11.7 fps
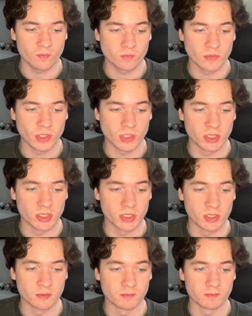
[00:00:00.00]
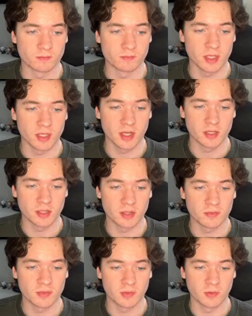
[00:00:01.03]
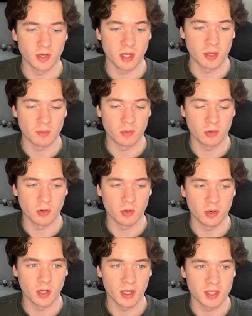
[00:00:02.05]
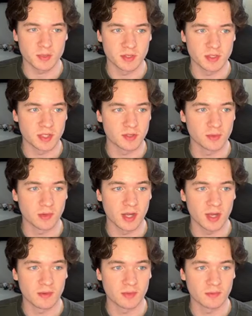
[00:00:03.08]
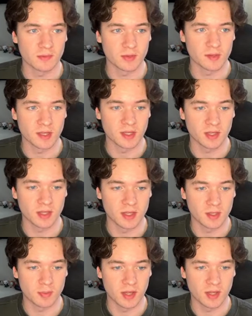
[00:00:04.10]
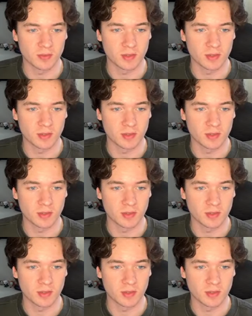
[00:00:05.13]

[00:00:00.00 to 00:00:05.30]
But yeah, none of Thuram or Esposito have ever taken a penalty